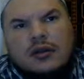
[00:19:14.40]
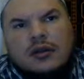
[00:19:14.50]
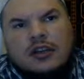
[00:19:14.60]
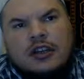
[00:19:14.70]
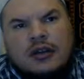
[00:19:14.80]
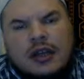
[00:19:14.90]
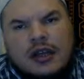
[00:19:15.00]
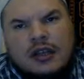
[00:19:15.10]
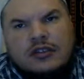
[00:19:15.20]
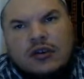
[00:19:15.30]

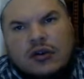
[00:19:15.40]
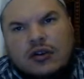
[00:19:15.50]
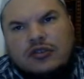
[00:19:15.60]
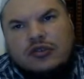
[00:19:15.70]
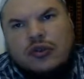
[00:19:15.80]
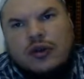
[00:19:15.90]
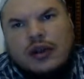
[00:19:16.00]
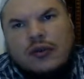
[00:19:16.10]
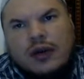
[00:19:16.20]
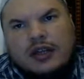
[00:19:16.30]
It's a story
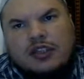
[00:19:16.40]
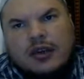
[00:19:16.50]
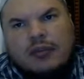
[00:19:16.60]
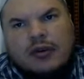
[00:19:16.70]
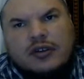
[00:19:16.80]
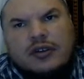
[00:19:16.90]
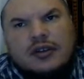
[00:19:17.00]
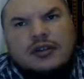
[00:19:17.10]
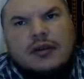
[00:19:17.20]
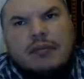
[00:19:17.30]
in which a
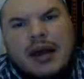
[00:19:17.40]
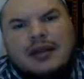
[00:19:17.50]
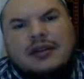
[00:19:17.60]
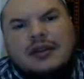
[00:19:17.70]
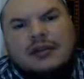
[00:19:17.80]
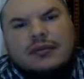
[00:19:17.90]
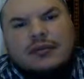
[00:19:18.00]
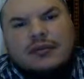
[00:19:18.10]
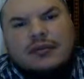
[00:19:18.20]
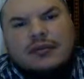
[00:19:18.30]
person is abandoned
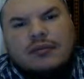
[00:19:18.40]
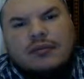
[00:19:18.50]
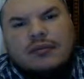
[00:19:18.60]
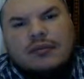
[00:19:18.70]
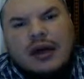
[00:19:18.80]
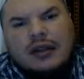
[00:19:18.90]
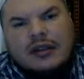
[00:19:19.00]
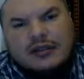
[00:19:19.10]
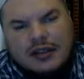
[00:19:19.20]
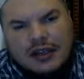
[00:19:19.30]
by
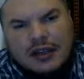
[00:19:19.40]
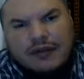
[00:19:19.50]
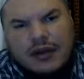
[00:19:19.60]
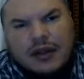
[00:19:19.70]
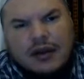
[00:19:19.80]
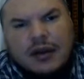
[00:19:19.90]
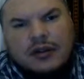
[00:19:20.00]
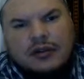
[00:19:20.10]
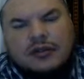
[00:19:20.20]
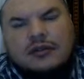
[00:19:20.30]
their significant
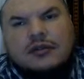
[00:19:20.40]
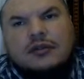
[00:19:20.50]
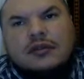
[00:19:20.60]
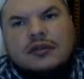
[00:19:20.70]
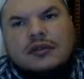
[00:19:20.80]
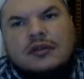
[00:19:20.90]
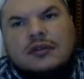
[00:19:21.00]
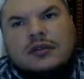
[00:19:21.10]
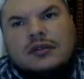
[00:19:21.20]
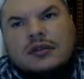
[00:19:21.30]
others.
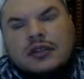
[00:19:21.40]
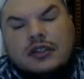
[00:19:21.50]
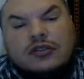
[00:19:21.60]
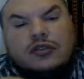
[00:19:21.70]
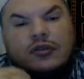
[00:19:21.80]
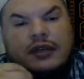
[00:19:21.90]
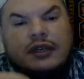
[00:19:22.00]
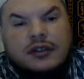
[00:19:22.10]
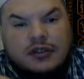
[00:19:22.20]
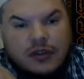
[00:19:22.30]
But this story
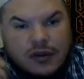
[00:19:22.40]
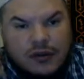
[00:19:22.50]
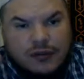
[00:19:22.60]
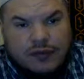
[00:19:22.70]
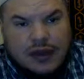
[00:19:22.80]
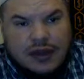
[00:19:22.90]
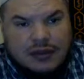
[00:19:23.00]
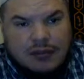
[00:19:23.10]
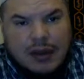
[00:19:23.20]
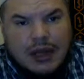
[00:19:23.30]
can serve
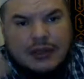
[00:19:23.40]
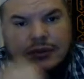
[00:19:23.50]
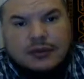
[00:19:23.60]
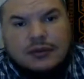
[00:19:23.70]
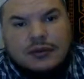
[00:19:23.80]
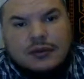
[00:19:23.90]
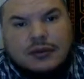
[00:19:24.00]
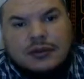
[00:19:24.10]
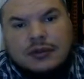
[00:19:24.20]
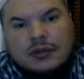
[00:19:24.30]
as a model
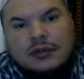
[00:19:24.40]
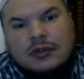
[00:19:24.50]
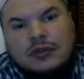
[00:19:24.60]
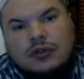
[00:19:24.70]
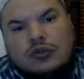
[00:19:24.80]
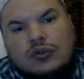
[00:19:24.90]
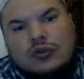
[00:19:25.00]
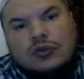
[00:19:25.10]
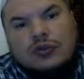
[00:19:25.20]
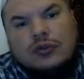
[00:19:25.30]

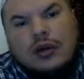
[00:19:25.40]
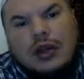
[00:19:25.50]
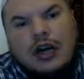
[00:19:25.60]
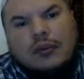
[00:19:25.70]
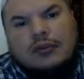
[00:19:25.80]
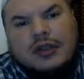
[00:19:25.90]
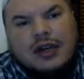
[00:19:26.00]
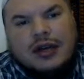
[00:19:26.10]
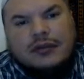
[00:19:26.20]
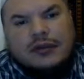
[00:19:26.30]
to help the
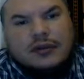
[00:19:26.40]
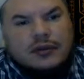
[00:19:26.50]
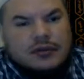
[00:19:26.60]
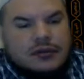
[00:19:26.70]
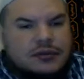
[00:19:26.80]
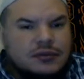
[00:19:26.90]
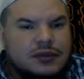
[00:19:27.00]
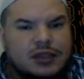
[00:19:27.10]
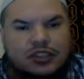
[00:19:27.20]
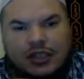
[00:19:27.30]
convert
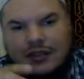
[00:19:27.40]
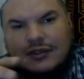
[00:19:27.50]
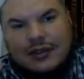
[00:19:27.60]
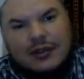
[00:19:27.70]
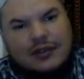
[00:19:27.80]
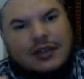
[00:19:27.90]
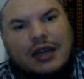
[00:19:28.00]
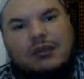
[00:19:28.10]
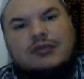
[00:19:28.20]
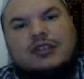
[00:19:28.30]
adjust in this
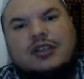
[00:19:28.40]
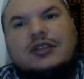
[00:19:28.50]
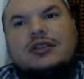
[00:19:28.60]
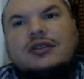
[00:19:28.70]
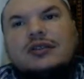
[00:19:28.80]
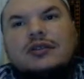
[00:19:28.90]
time of change.